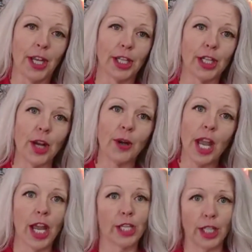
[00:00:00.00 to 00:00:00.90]
you know,
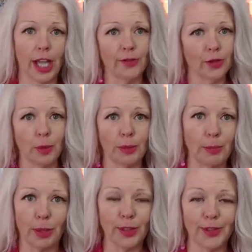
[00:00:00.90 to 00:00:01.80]
and life will
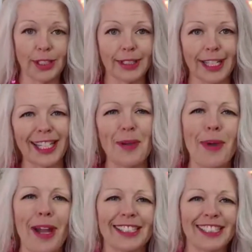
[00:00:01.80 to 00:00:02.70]
be perfect. Like, come
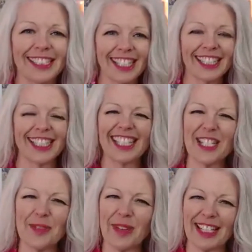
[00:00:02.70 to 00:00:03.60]
on, like that
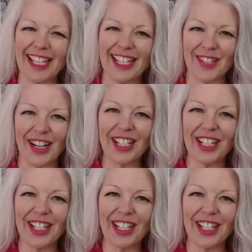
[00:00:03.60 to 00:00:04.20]
doesn't make sense, right?